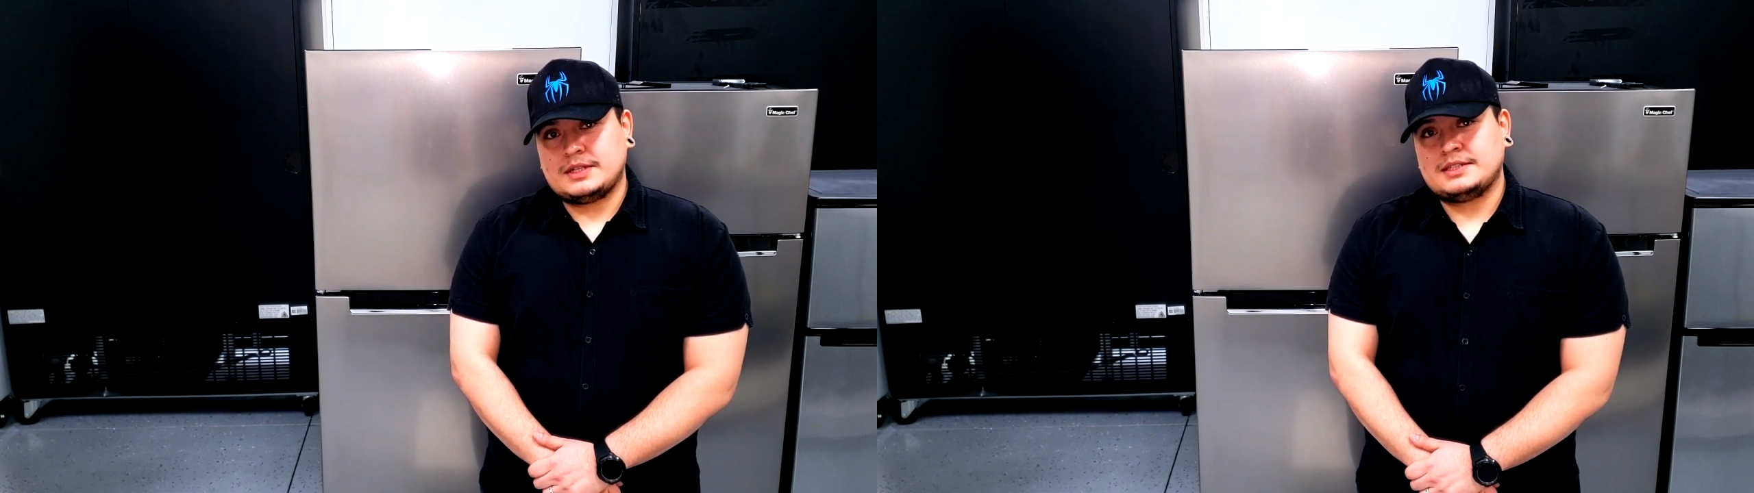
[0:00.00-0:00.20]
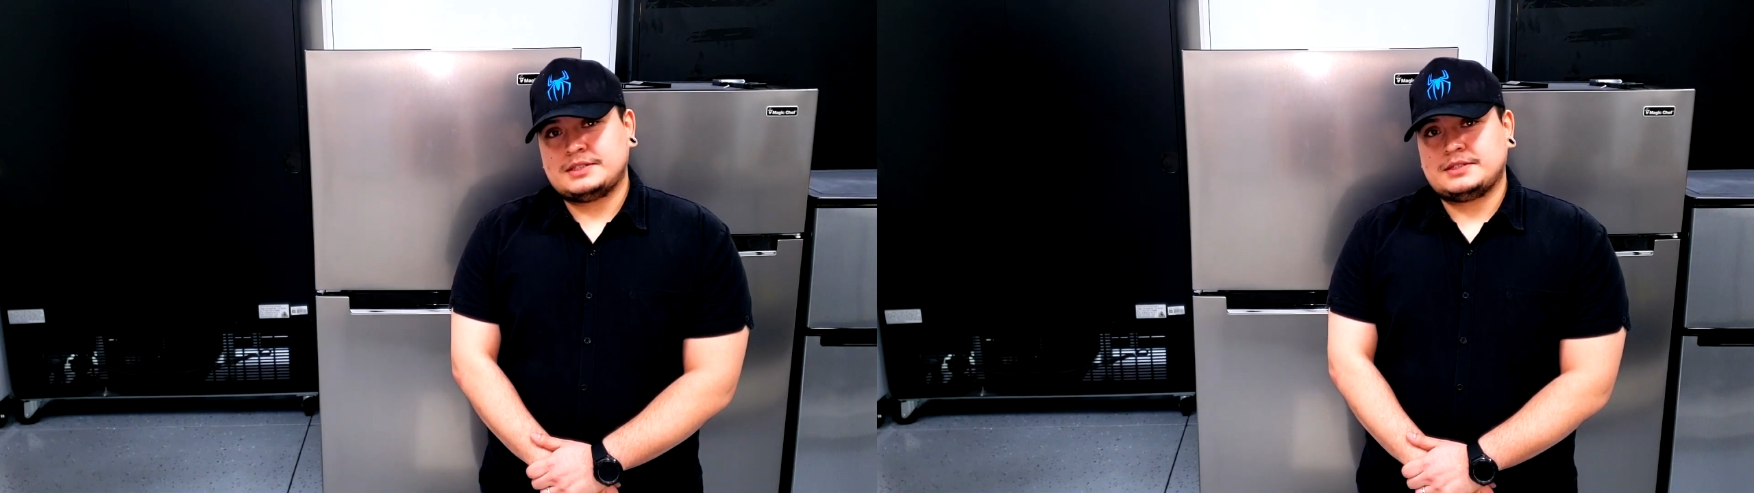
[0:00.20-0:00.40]

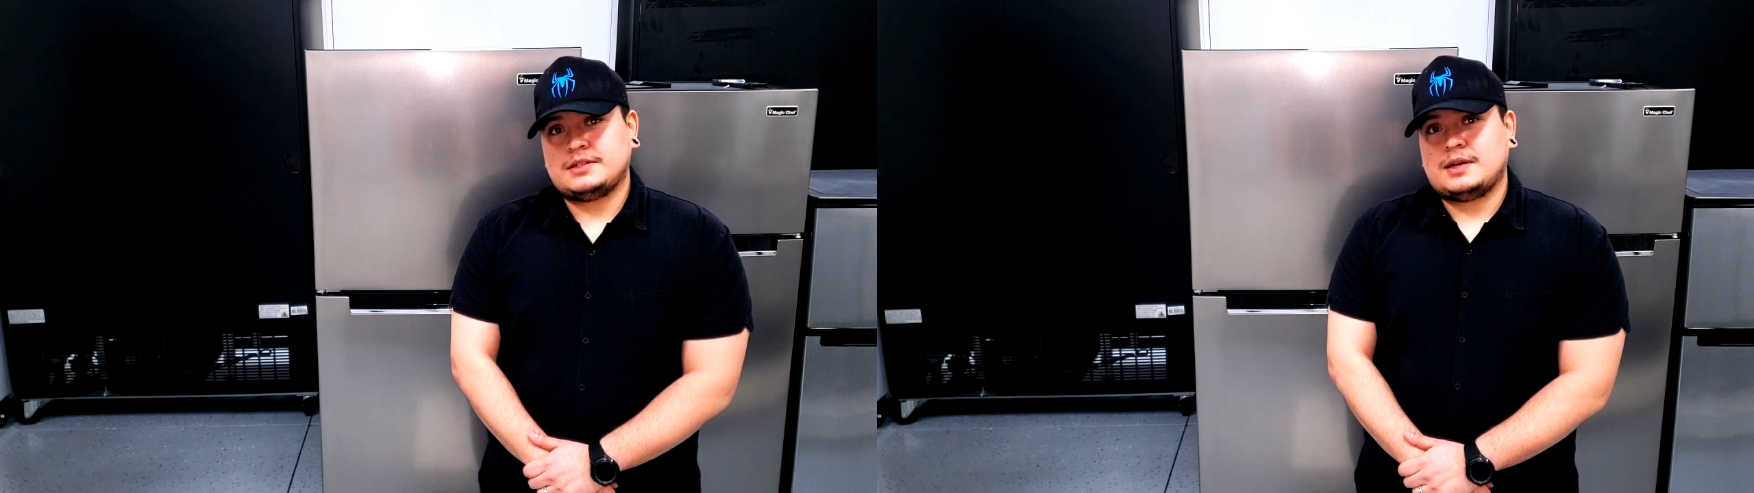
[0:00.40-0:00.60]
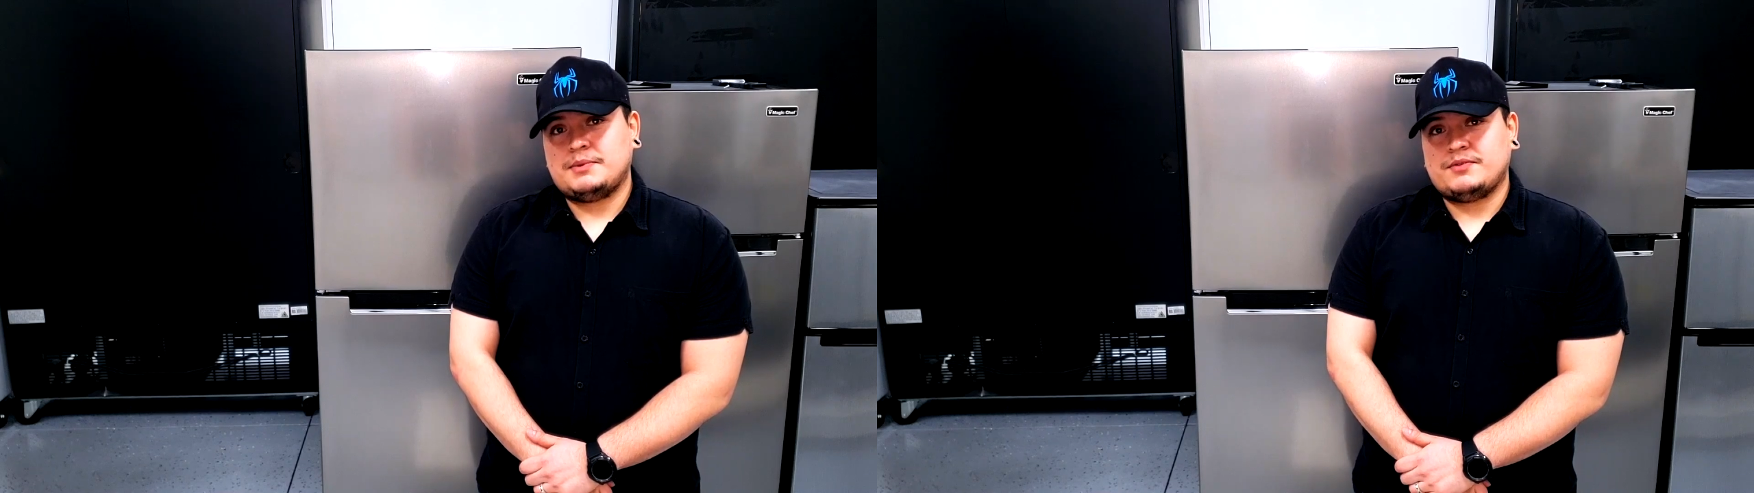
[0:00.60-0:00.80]

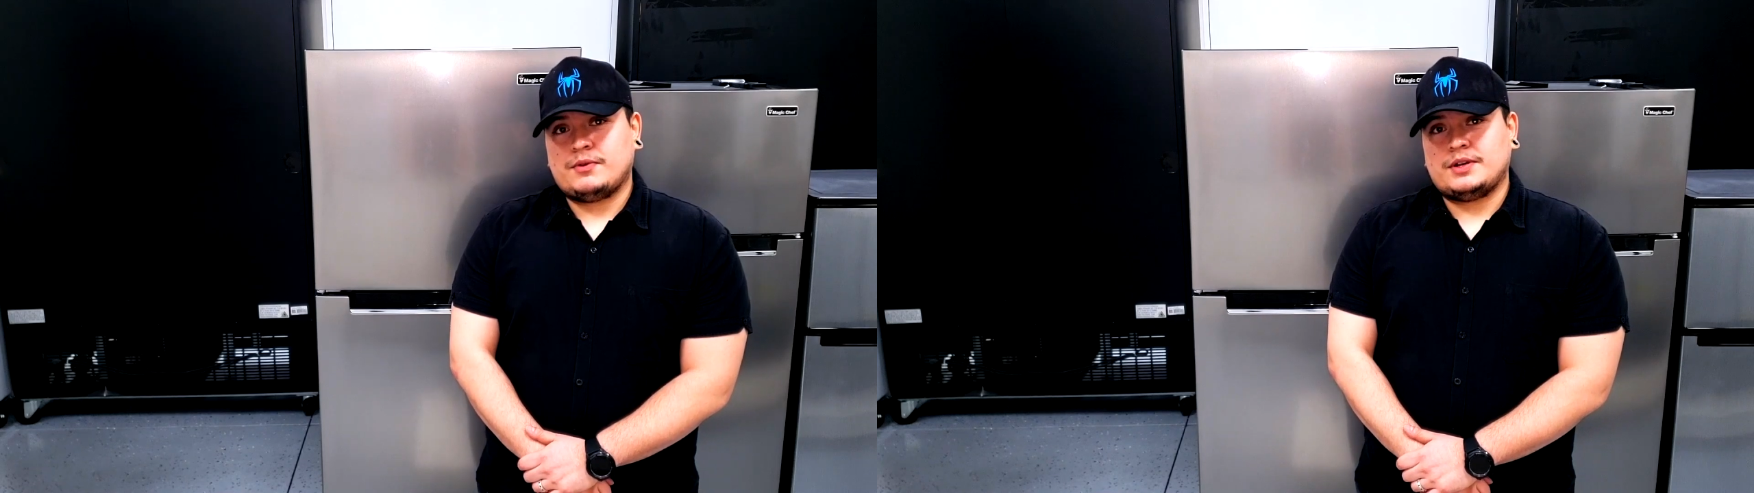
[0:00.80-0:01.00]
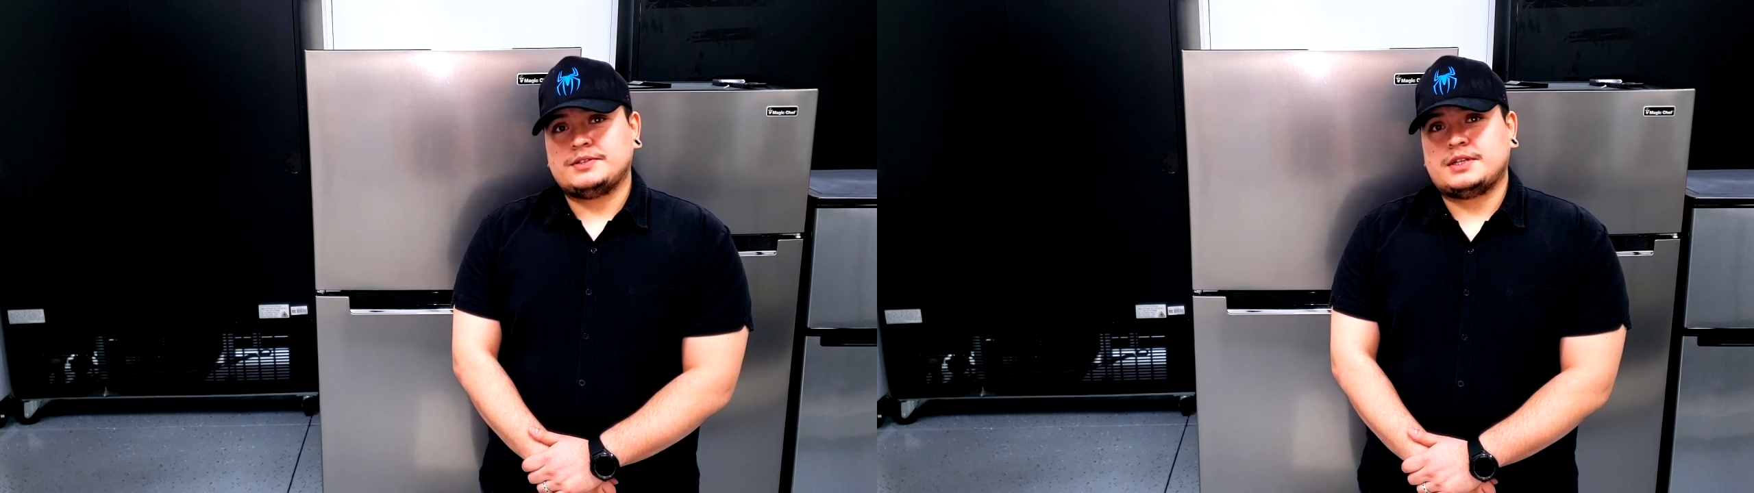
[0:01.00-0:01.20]
necessary before
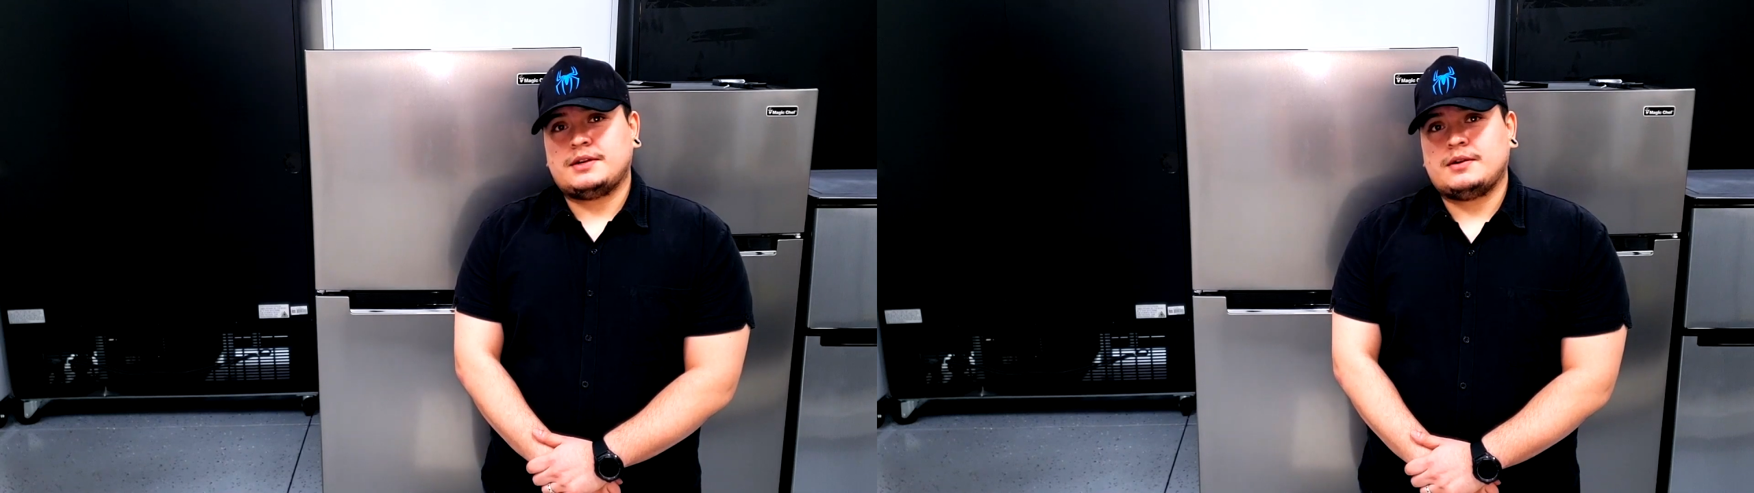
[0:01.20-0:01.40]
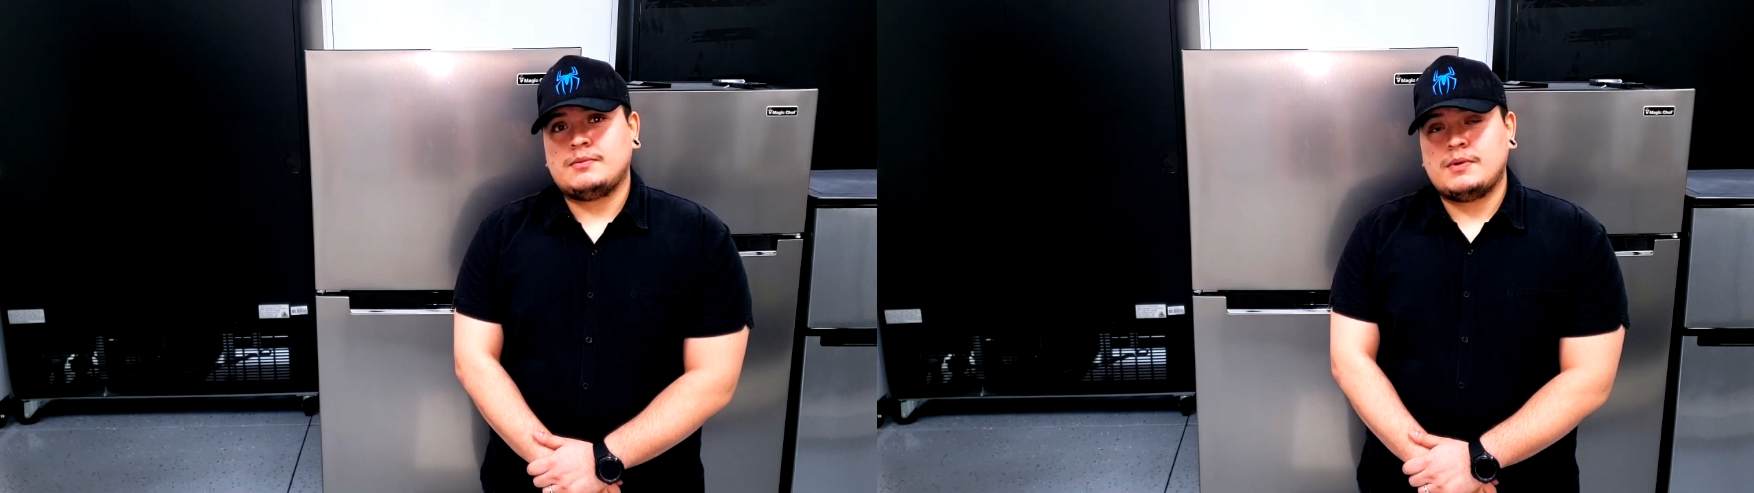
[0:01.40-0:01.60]
you set
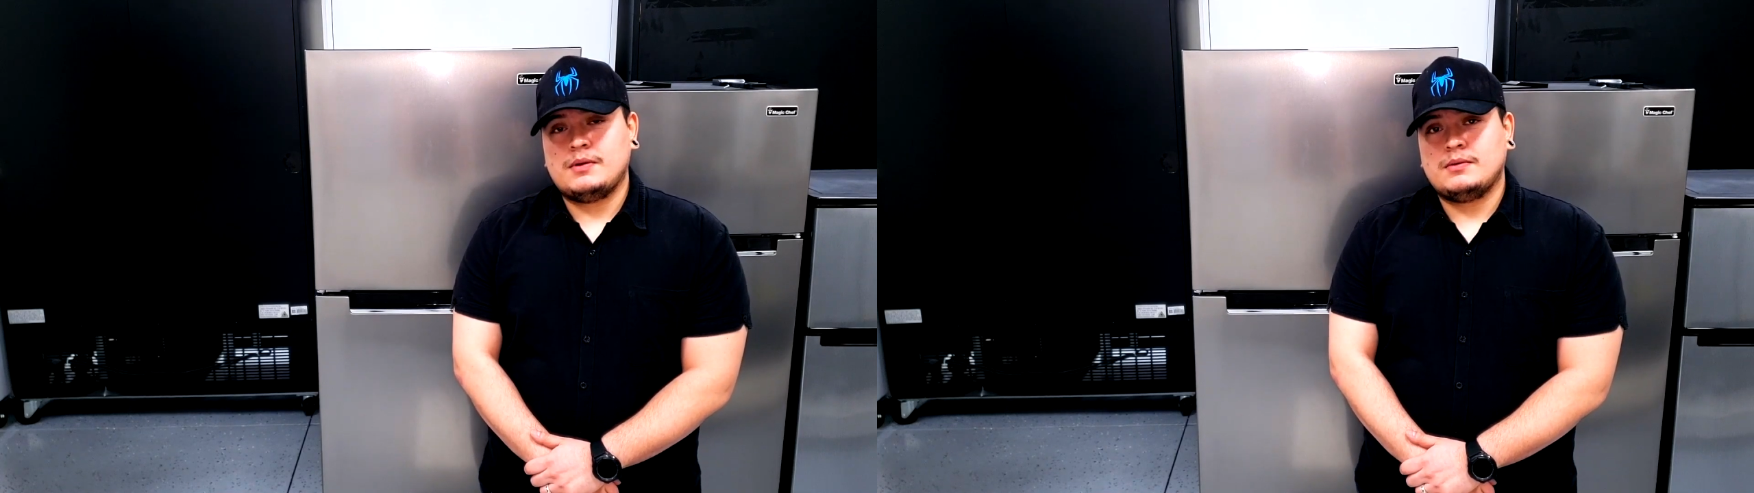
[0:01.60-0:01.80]
it up